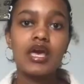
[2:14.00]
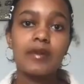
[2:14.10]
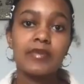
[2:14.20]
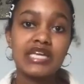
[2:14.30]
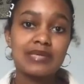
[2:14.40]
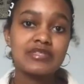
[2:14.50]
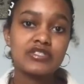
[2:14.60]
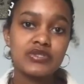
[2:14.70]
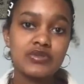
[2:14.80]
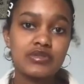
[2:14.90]
My name is
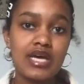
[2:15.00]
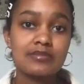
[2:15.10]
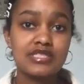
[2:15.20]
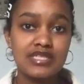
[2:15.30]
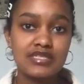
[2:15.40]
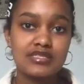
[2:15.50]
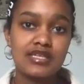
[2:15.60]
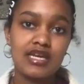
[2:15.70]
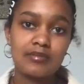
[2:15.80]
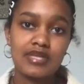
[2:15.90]
Noon, I'm 6,
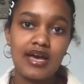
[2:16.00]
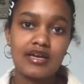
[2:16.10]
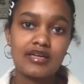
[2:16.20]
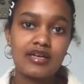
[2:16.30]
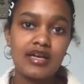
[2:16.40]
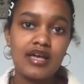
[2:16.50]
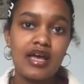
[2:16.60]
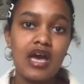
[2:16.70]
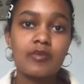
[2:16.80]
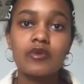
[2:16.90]
and I'm black.
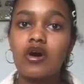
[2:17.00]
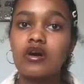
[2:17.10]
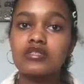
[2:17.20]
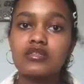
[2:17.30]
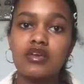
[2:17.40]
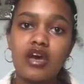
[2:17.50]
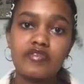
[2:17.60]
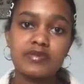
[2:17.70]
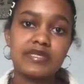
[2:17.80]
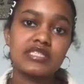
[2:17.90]
I'm called to the
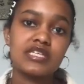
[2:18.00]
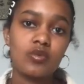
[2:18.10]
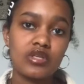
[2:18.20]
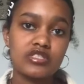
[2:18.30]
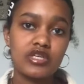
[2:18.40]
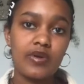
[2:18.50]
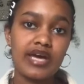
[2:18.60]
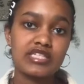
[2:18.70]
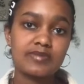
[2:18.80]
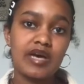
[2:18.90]
office because they want to know how
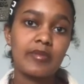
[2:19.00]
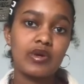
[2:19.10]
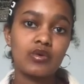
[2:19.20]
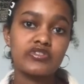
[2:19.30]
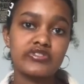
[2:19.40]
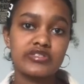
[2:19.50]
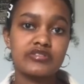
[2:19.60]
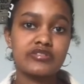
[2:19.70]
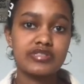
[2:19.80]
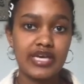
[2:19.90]
to spell my older
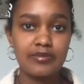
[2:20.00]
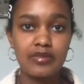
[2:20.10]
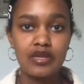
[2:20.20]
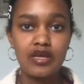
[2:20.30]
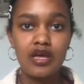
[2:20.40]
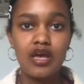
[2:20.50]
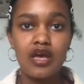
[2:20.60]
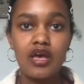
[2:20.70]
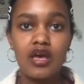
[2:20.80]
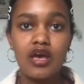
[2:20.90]
sister's name.
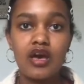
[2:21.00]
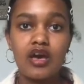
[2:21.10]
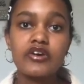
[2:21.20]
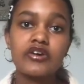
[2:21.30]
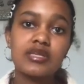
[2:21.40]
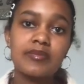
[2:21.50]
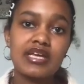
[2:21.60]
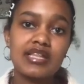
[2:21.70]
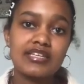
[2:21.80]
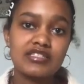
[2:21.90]
A girl in my
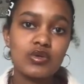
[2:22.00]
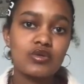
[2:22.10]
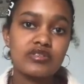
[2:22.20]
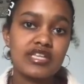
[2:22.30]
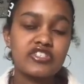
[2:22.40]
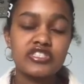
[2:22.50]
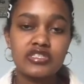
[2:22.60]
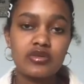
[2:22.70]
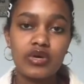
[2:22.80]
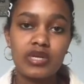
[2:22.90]
class told her that she
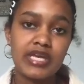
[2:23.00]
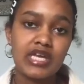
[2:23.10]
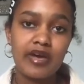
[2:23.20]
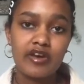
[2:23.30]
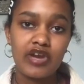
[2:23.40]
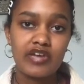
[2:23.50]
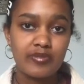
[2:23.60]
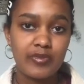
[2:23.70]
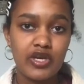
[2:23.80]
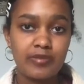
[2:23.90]
didn't want a piggyback ride from
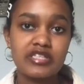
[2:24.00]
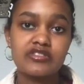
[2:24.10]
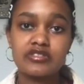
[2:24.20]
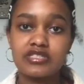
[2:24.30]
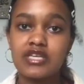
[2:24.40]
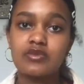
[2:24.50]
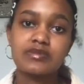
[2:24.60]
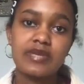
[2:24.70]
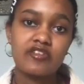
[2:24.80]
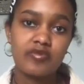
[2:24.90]
her because her skin was
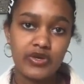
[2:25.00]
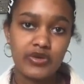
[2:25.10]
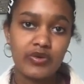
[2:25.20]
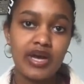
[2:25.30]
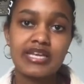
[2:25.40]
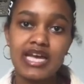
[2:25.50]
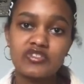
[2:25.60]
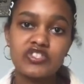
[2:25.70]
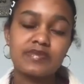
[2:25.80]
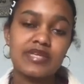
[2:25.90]
made of poo, and now
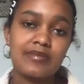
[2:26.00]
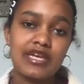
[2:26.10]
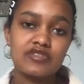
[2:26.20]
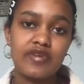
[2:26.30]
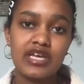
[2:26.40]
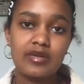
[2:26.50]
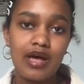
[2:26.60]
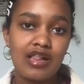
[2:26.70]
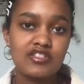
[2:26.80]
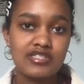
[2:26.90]
she's being made to write an
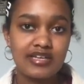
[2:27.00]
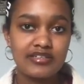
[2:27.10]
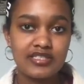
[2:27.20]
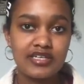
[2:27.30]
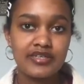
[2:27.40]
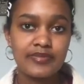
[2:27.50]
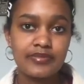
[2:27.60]
apology letter to her.